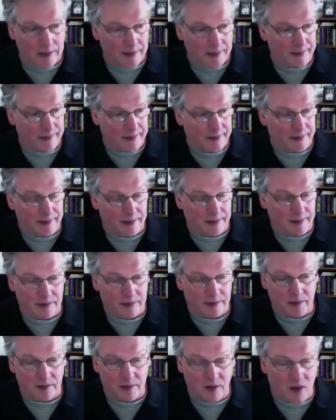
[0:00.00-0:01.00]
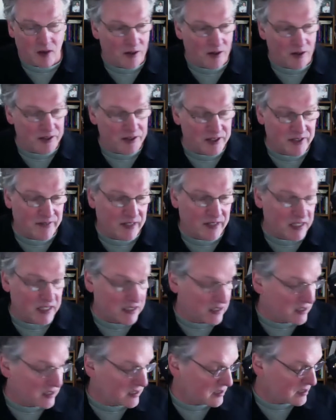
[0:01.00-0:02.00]
all the
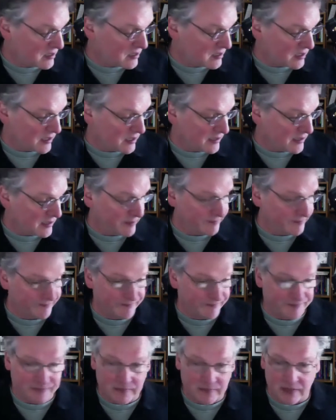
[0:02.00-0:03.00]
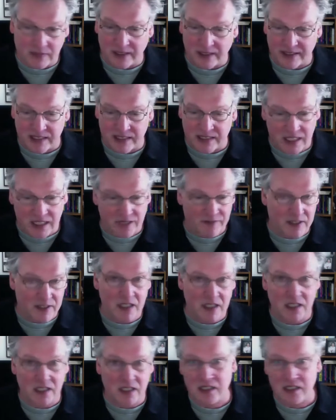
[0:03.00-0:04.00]
devices, like
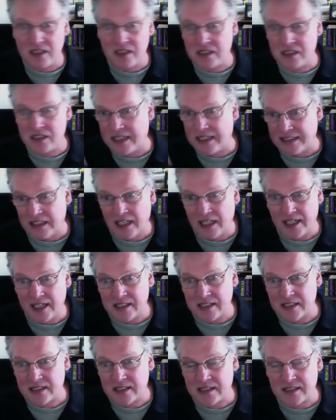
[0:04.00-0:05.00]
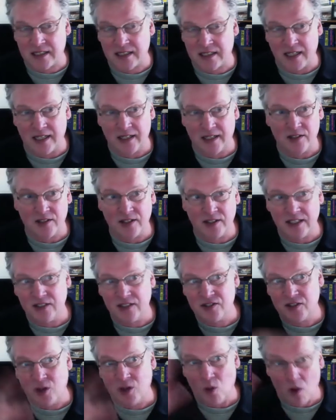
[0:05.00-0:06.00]
TVs and lights, and
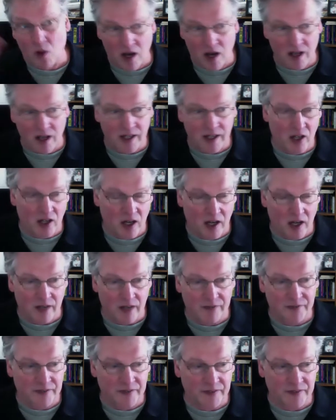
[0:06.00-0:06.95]
things go on and off.